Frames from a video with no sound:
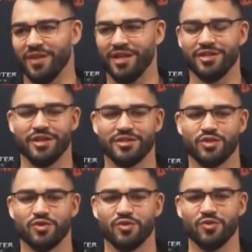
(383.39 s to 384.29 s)
Just
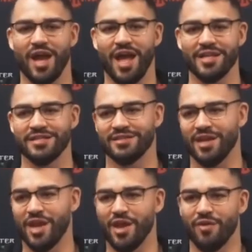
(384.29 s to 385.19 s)
two guys
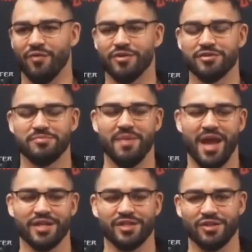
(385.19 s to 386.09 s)
will
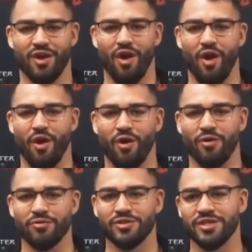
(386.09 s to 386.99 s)
smash
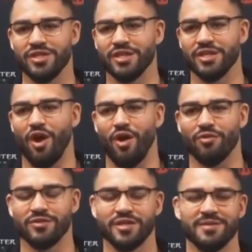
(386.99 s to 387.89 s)
all gym, all
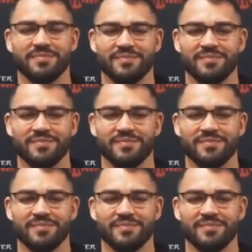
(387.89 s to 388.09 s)
team